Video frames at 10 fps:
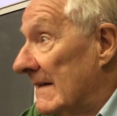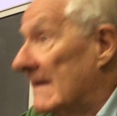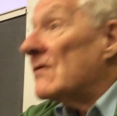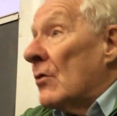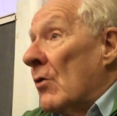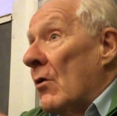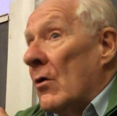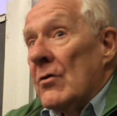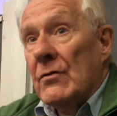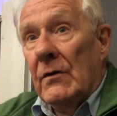It is the
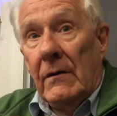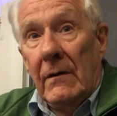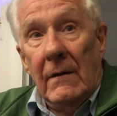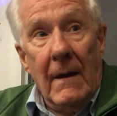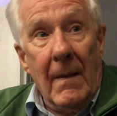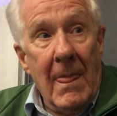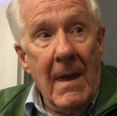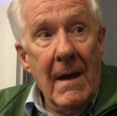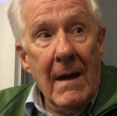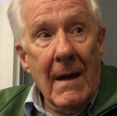conclusion.
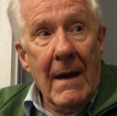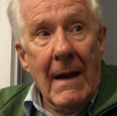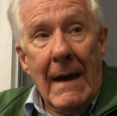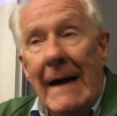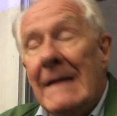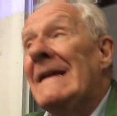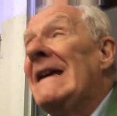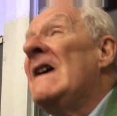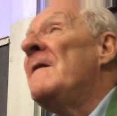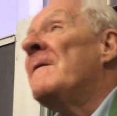
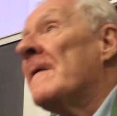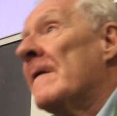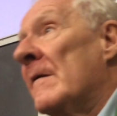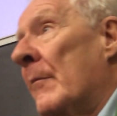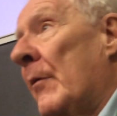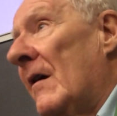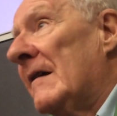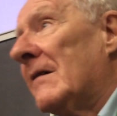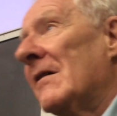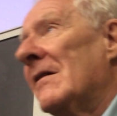And if
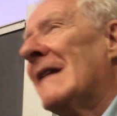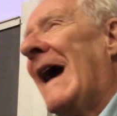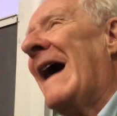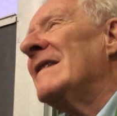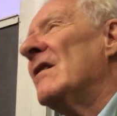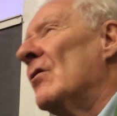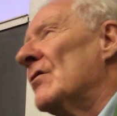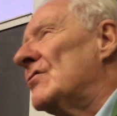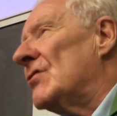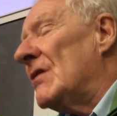proletarian
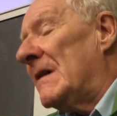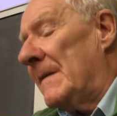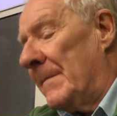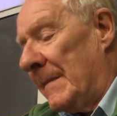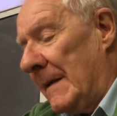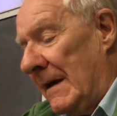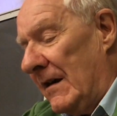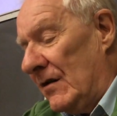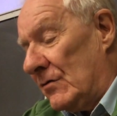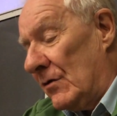ideology
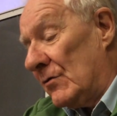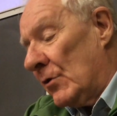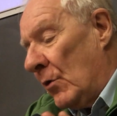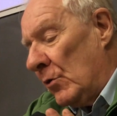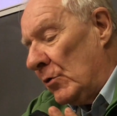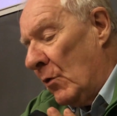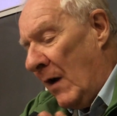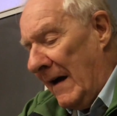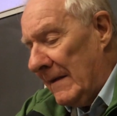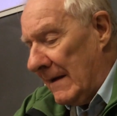is the good
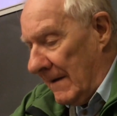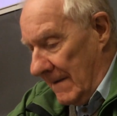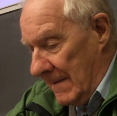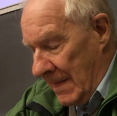one,